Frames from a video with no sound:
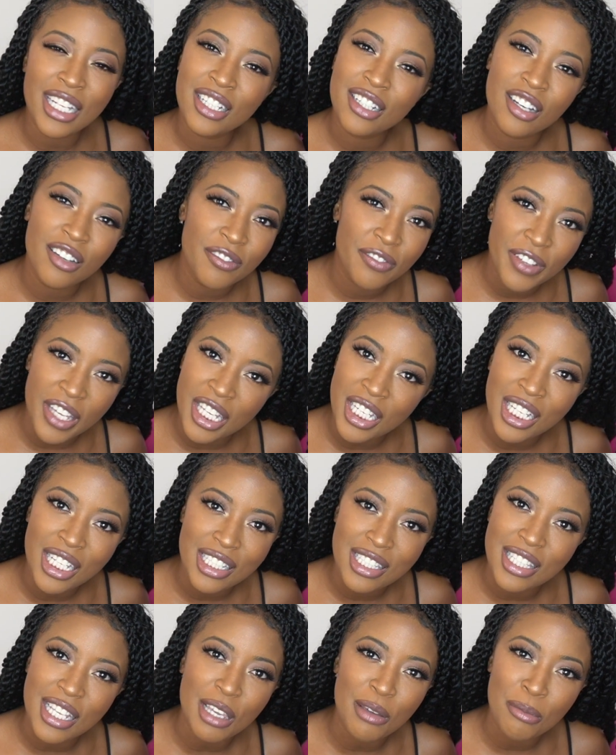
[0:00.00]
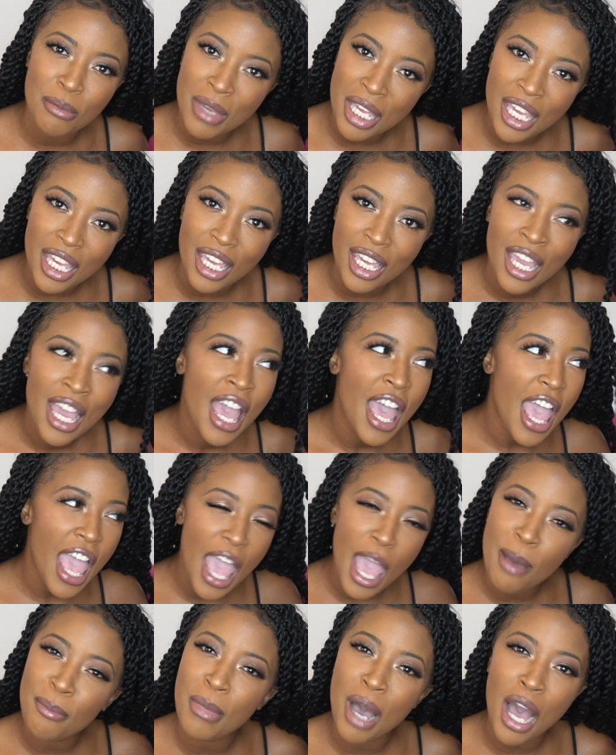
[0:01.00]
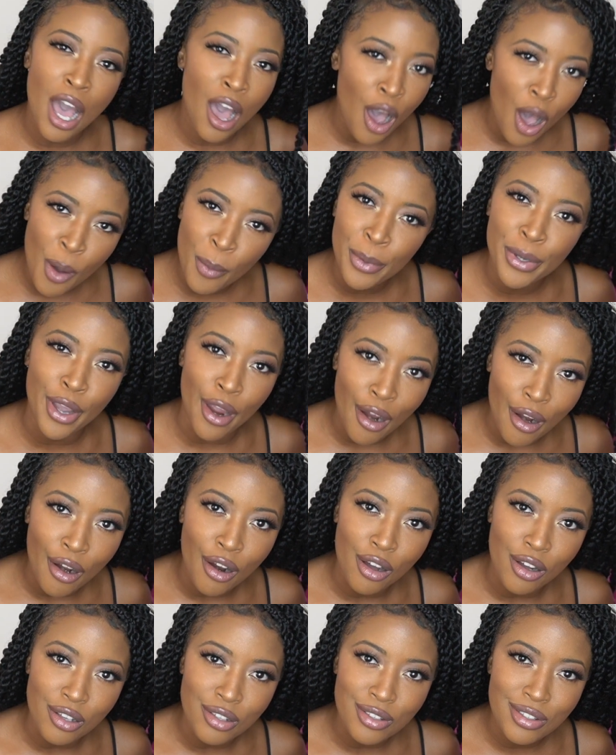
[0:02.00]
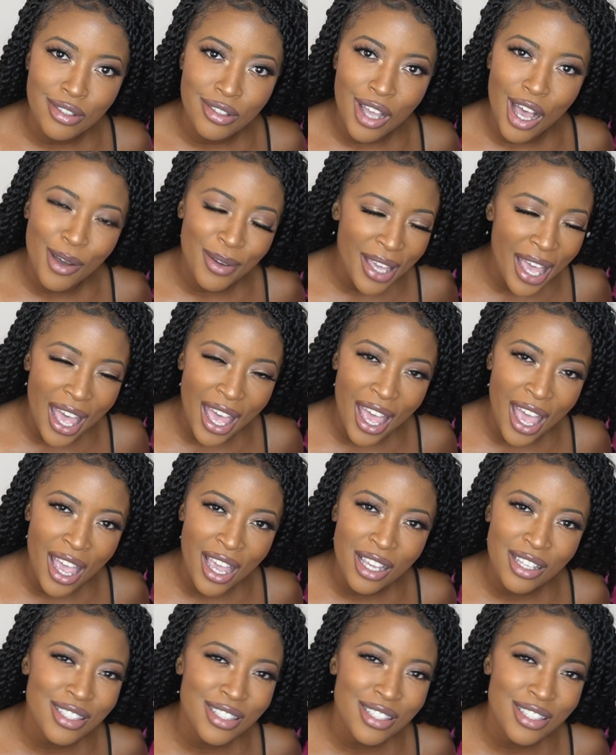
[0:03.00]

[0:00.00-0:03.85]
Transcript: inconveniencing me and my homegirls. Okay?